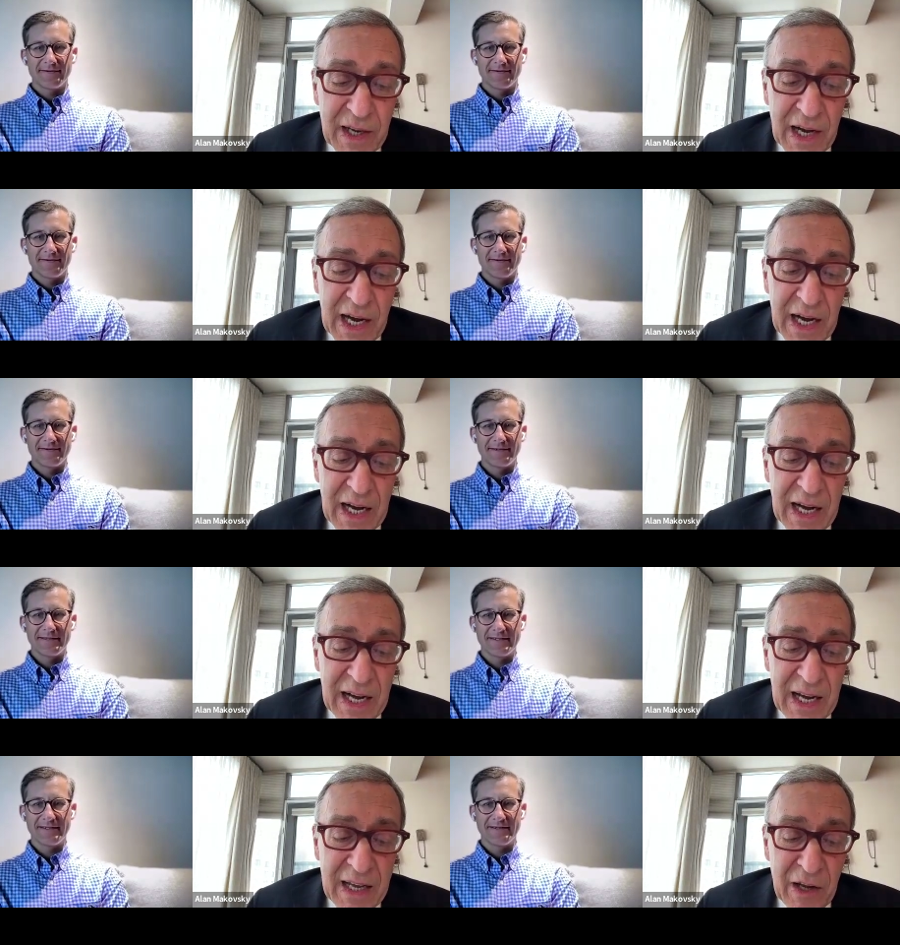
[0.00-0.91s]

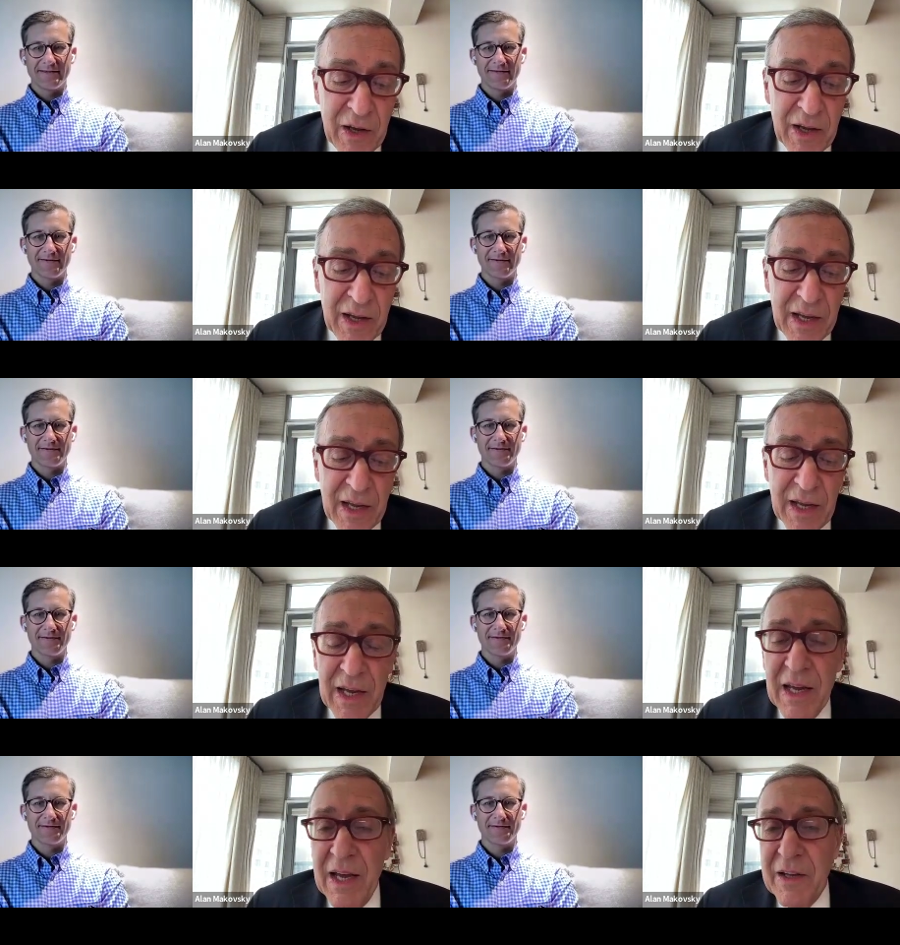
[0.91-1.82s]
Speaker 1: uh,
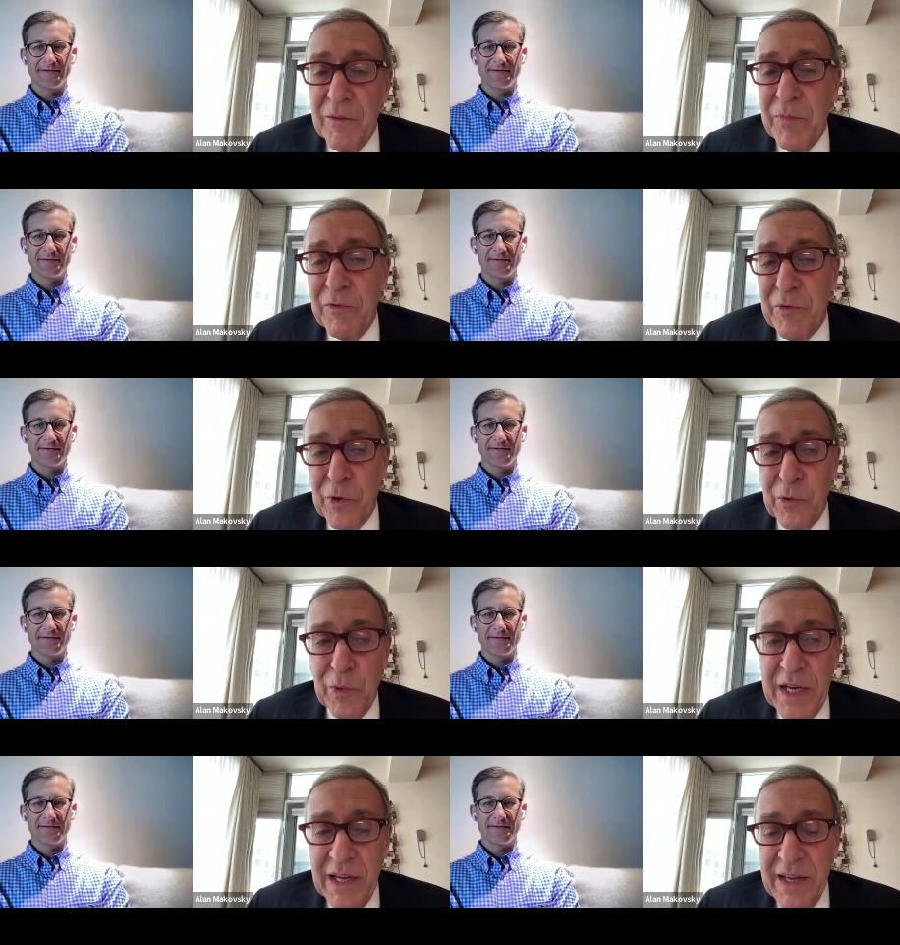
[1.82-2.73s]
eh, before
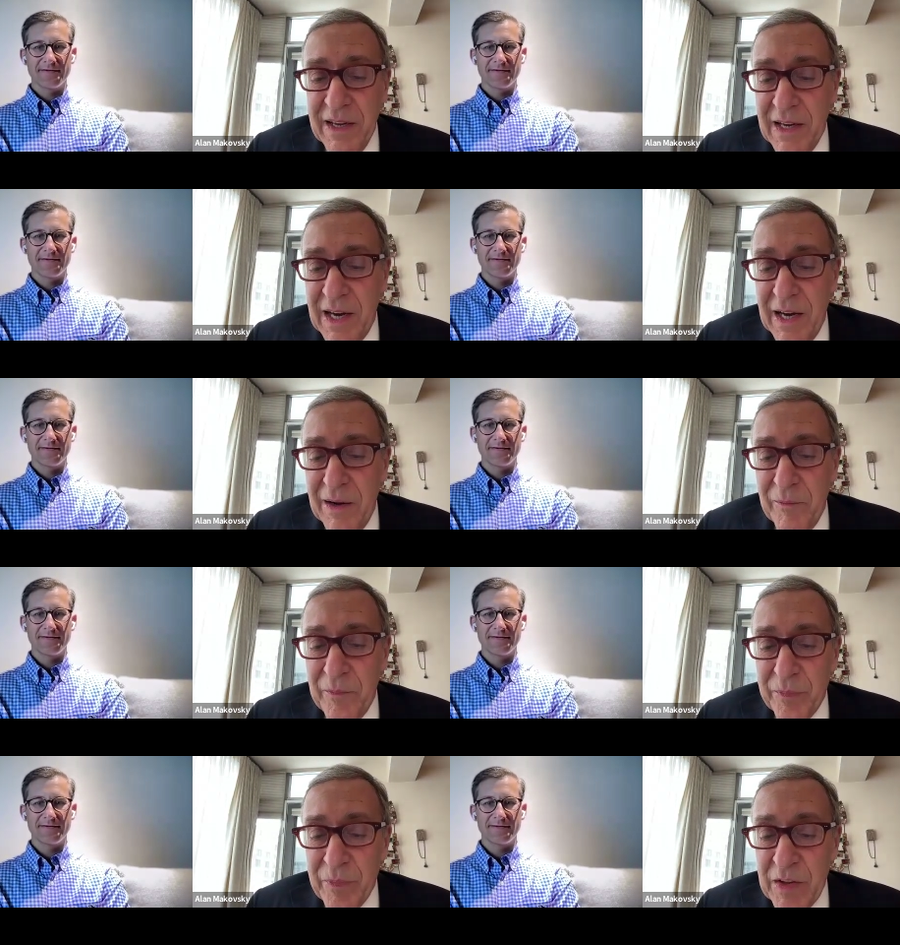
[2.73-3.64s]
we
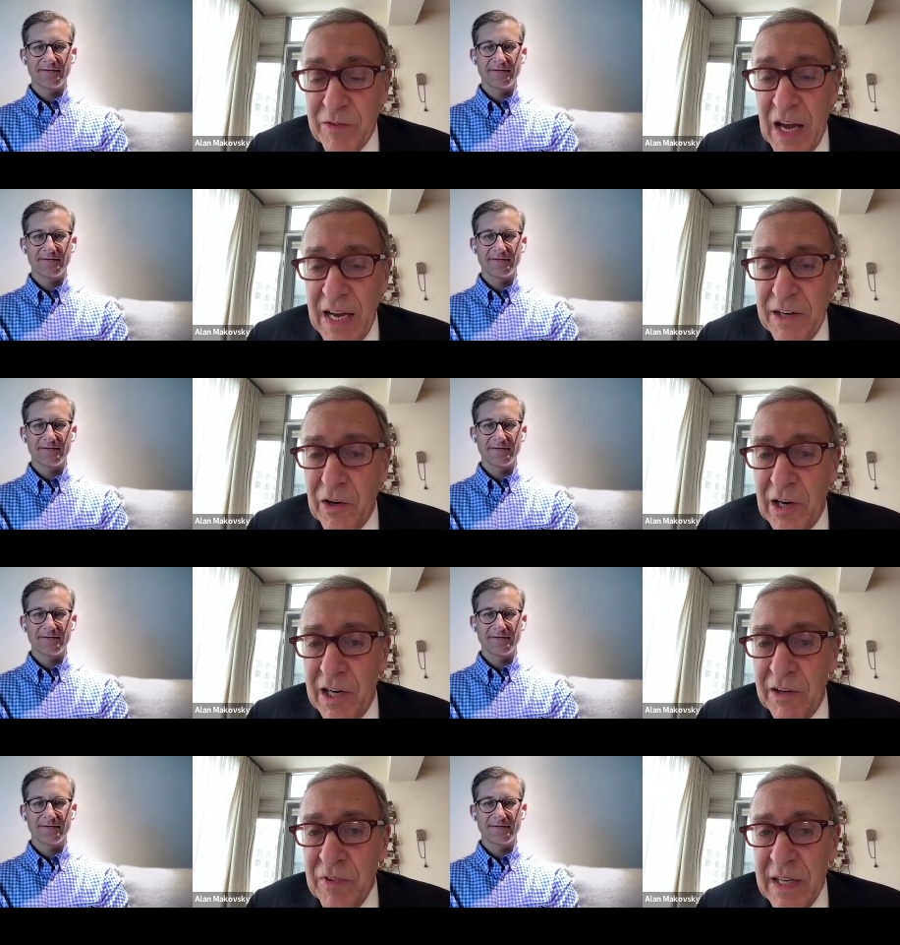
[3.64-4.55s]
um, sign
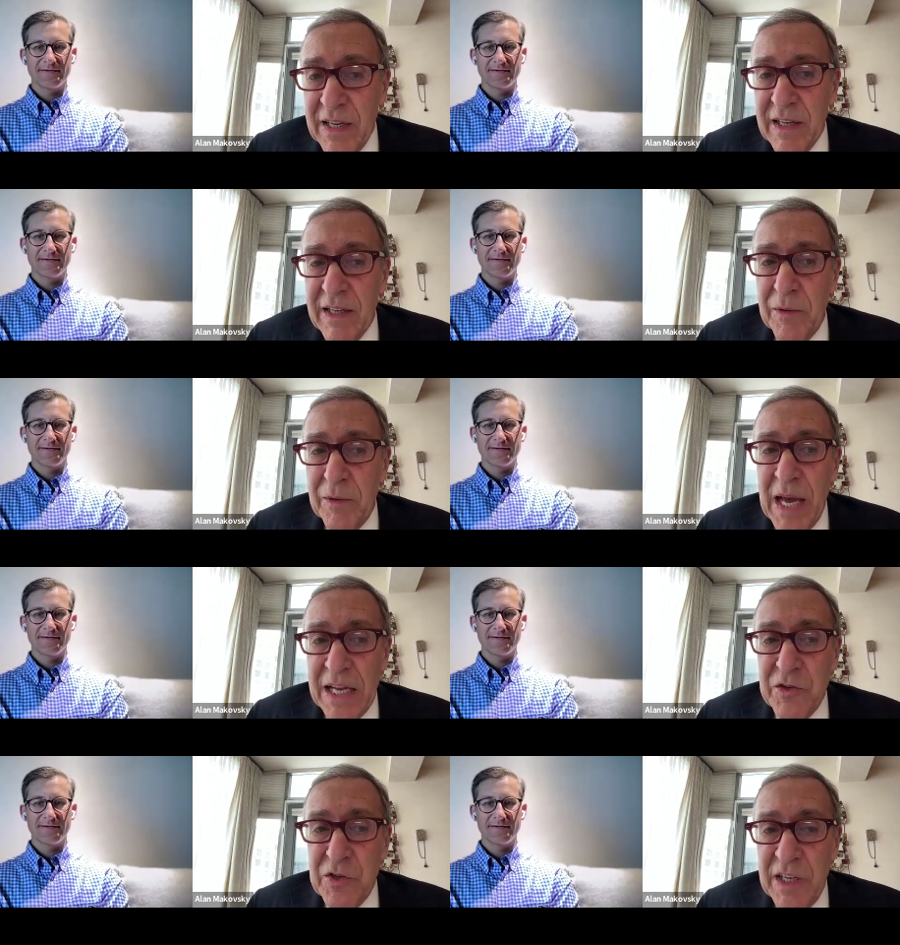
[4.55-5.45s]
off to
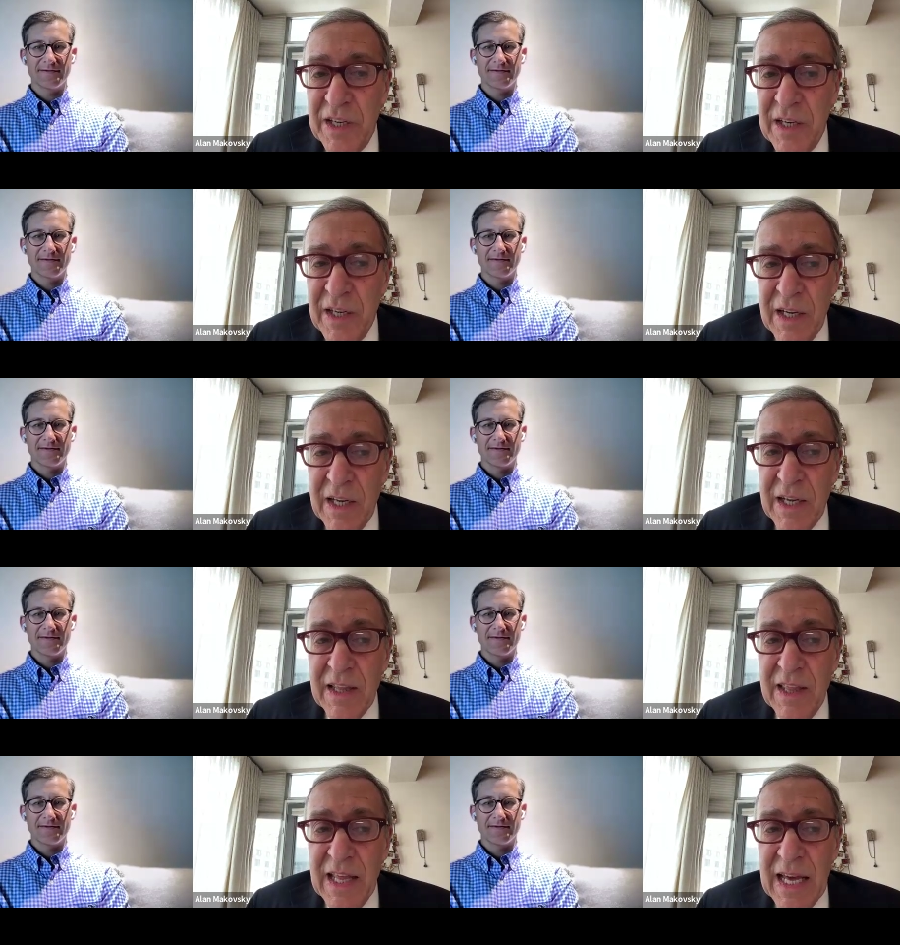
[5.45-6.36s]
mention
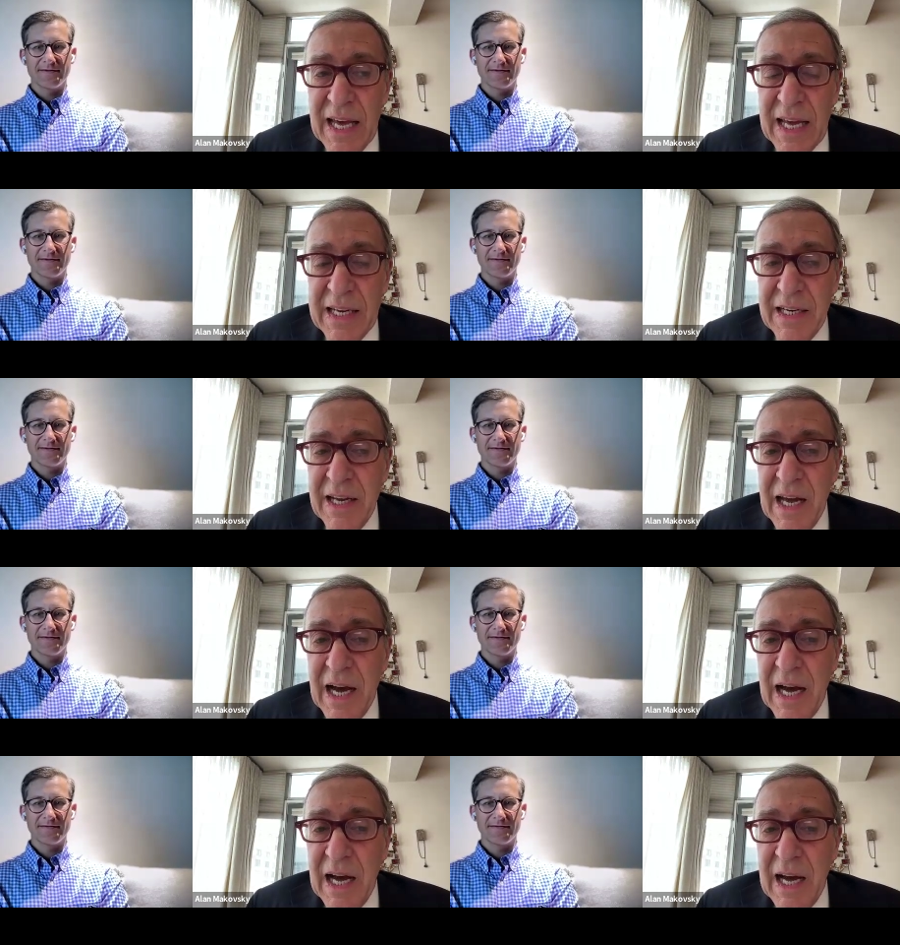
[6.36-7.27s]
that
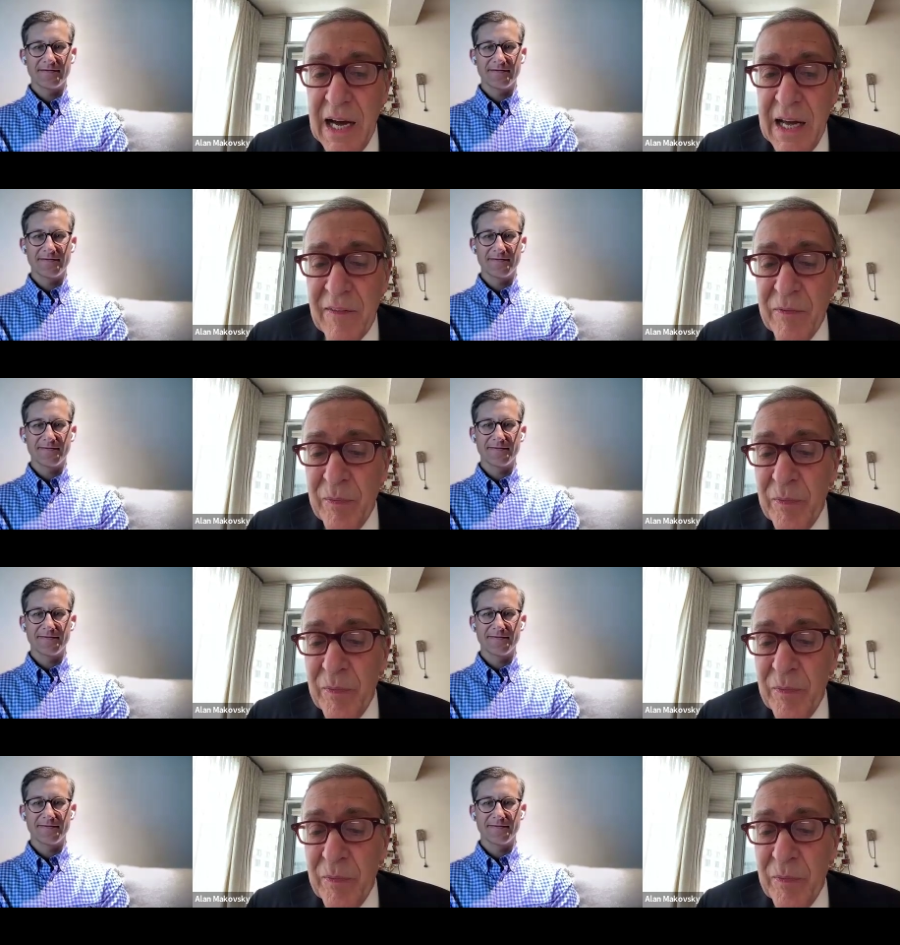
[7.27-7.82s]
uh,